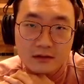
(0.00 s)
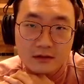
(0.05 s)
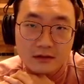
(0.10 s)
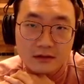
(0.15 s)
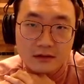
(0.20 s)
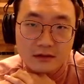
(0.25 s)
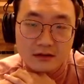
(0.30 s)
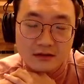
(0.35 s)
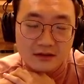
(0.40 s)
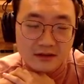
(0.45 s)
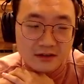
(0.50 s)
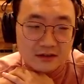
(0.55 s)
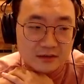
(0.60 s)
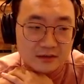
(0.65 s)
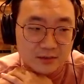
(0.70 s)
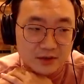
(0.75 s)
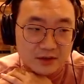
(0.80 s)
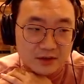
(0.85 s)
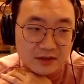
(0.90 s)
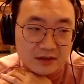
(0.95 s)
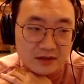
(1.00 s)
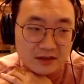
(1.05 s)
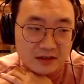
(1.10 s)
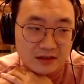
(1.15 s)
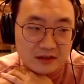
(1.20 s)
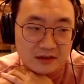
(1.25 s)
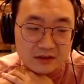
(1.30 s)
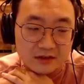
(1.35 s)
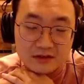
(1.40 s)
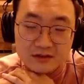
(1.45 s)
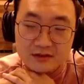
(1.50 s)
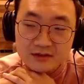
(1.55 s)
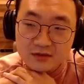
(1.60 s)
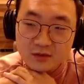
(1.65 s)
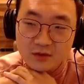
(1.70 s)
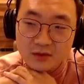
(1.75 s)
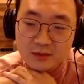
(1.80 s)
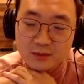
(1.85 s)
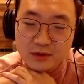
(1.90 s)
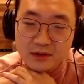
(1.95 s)
Their community loses
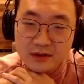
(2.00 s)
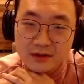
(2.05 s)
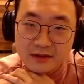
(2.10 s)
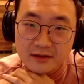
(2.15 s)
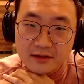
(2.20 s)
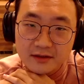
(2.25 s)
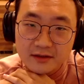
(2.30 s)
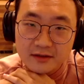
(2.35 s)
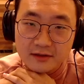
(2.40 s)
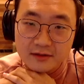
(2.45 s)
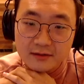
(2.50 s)
one player.